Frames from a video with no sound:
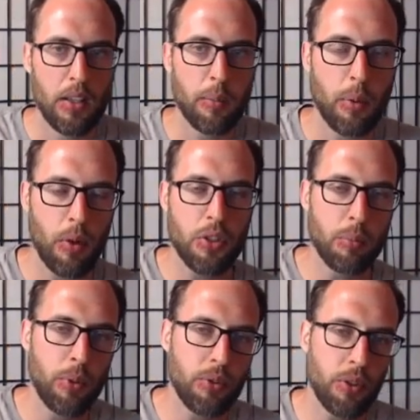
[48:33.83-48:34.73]
The
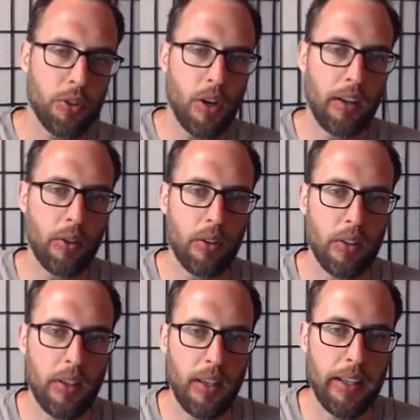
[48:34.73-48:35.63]
promotion booster
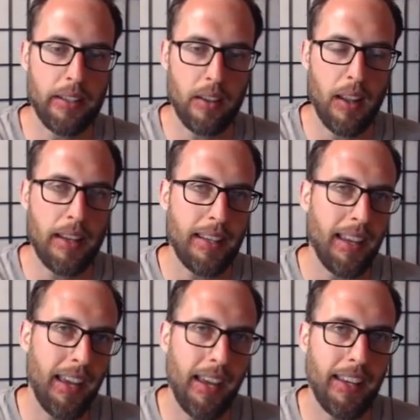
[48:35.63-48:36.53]
triangle, it's like
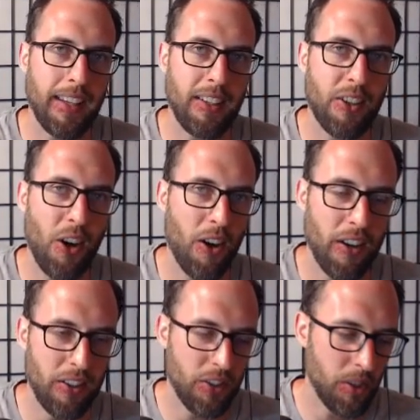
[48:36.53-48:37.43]
a
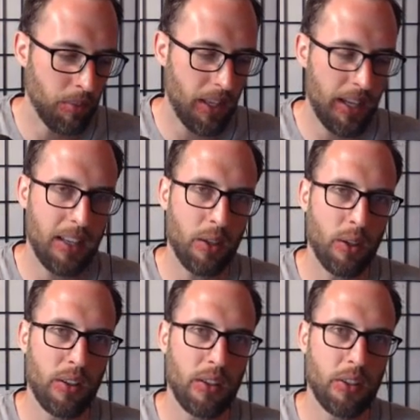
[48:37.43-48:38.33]
garden. You plant it,
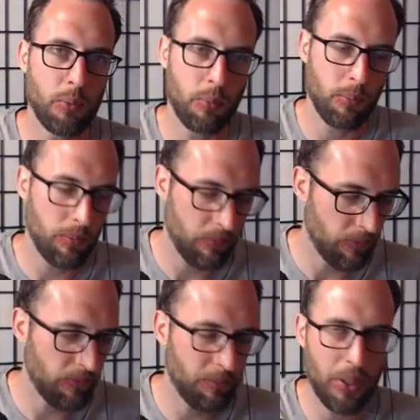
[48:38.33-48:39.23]
you
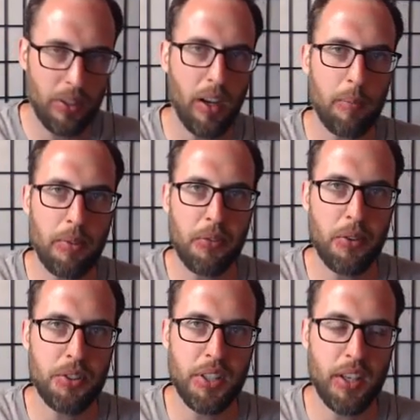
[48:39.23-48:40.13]
build it up the
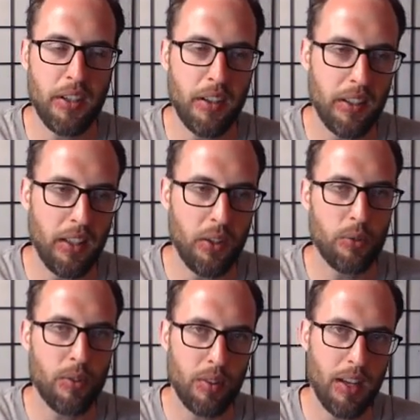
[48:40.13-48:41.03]
first year, and then
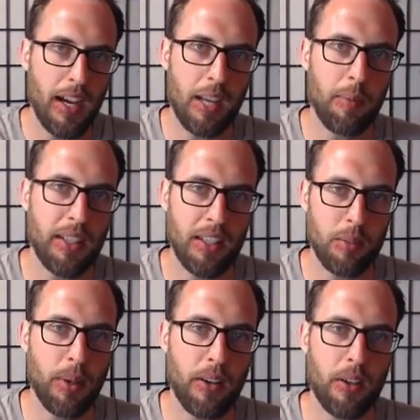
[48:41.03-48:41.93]
over time it gets
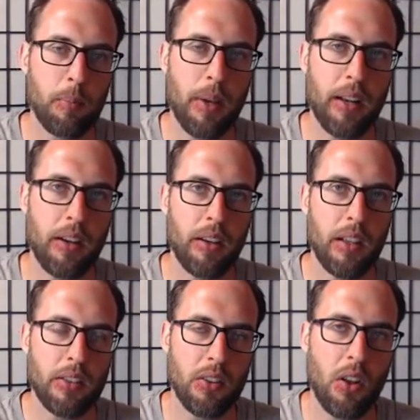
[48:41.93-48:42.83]
better and better
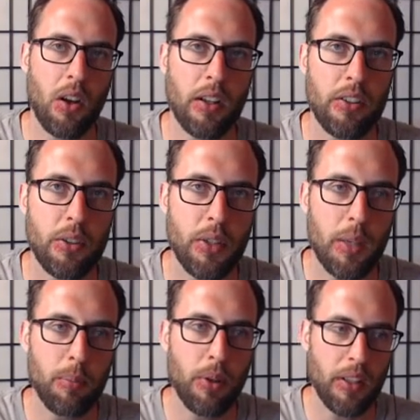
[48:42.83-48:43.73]
as long as you
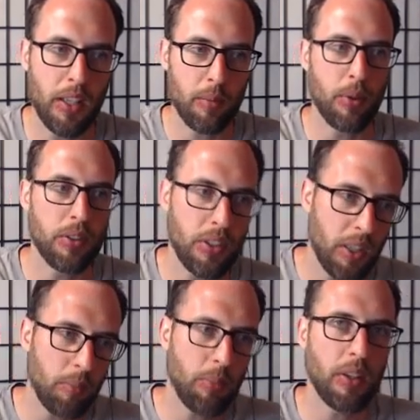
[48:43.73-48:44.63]
keep putting inputs, you
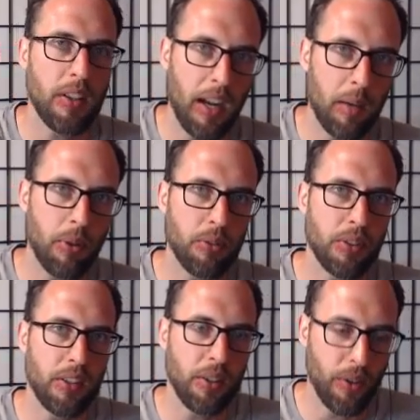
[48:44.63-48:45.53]
keep putting
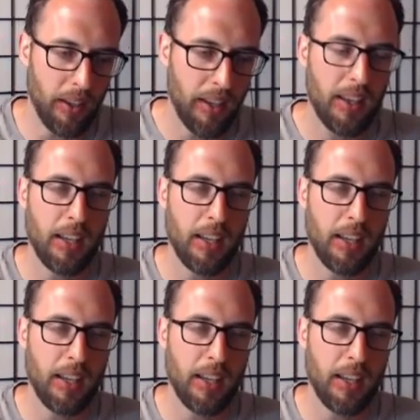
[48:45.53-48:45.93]
compost into it.